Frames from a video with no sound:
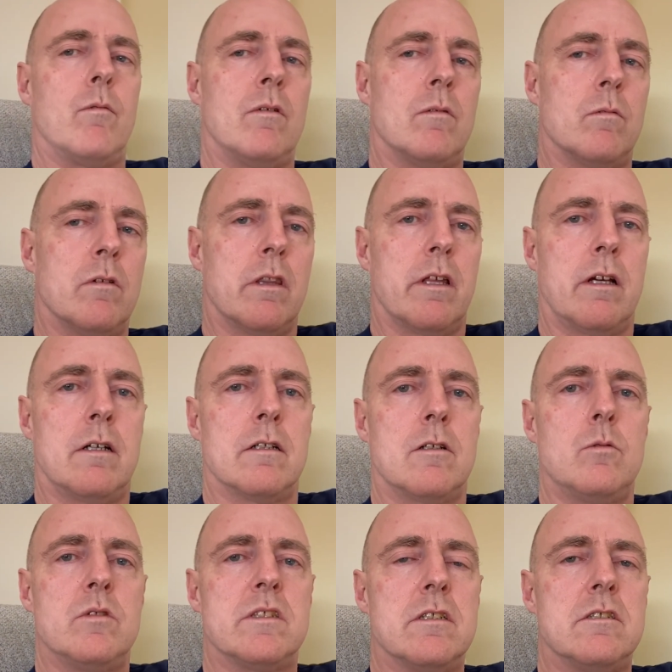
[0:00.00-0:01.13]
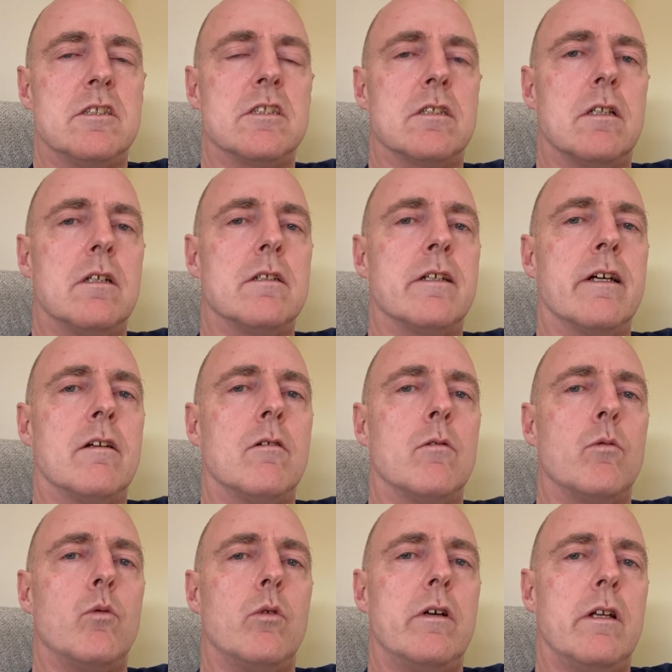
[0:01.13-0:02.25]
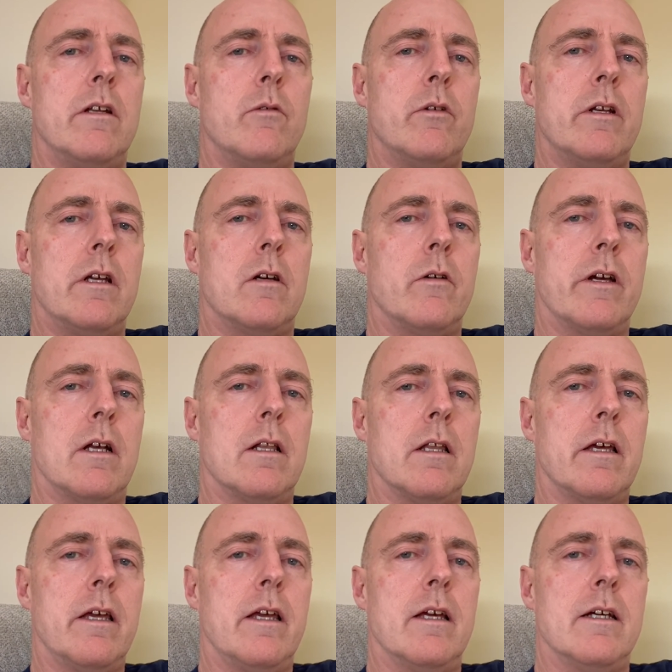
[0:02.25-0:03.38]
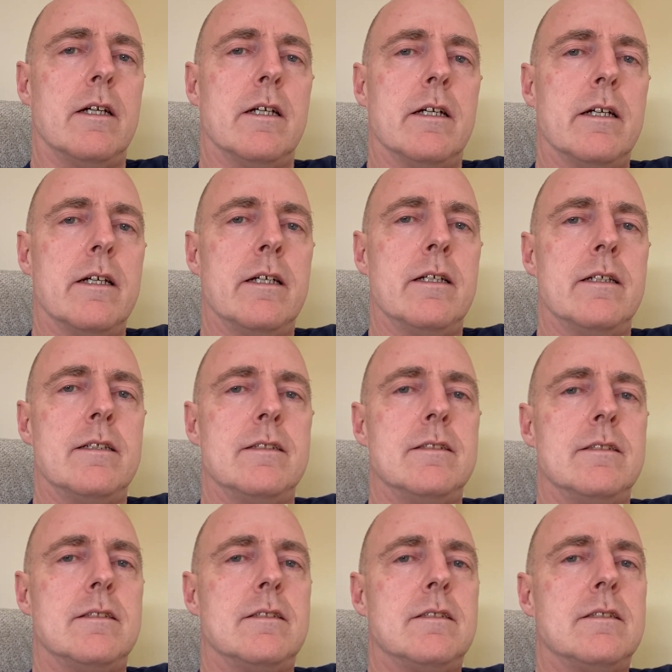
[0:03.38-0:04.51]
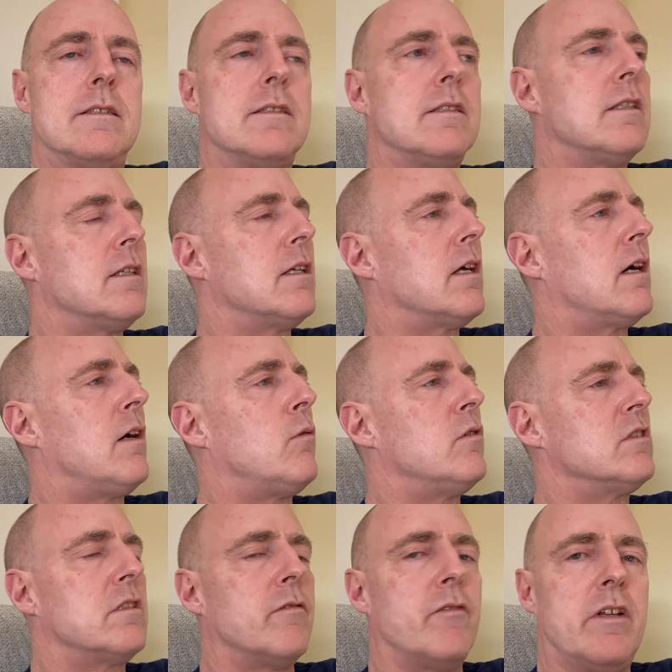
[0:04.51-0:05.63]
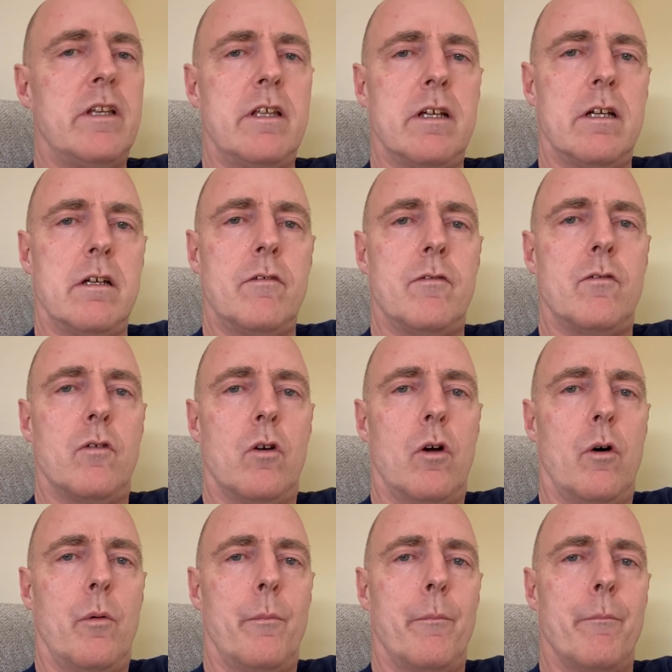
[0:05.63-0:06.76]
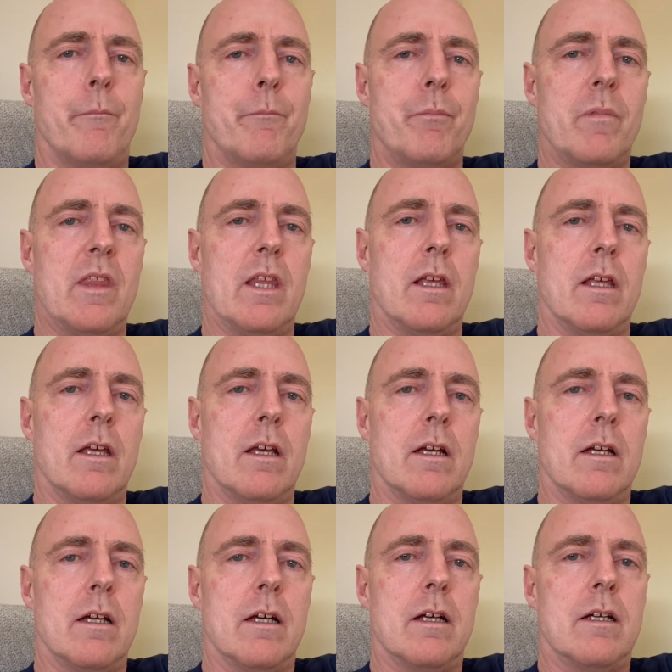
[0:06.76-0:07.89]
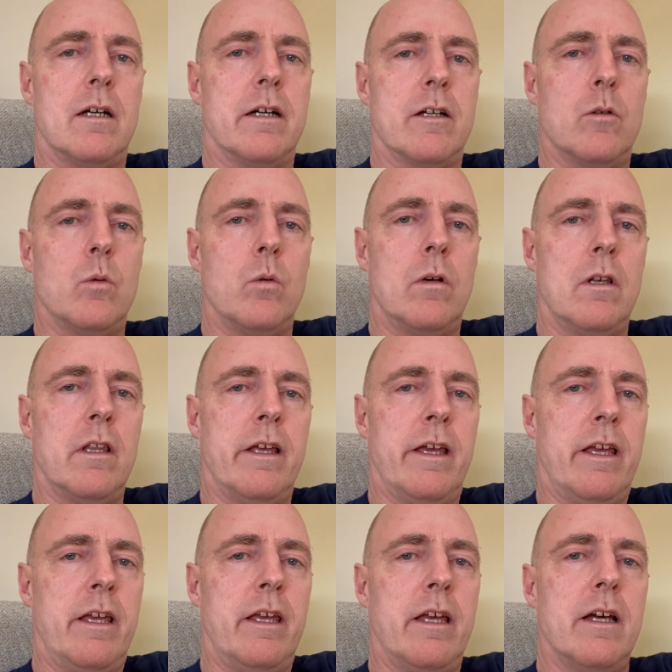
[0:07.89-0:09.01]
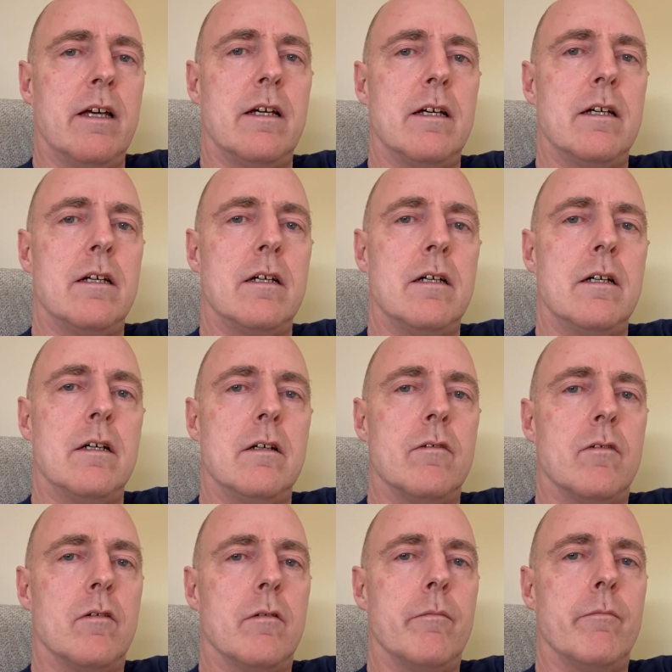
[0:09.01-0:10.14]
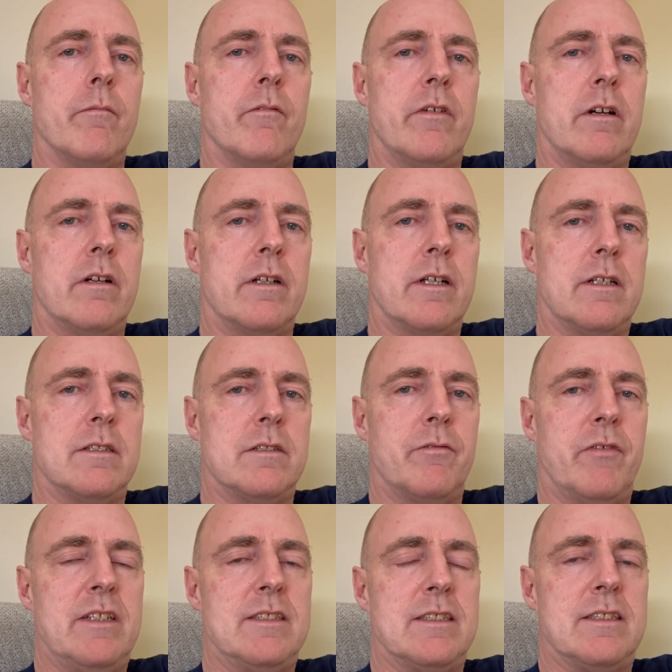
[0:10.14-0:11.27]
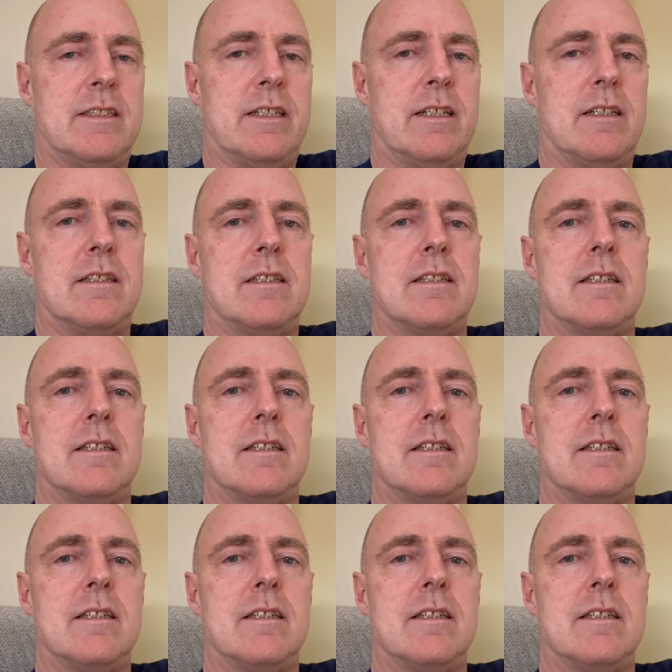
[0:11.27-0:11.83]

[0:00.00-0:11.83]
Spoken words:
one thing I'd also just like to add on really, really quickly is I watched a video from a guy called Lee from Veritas Vincit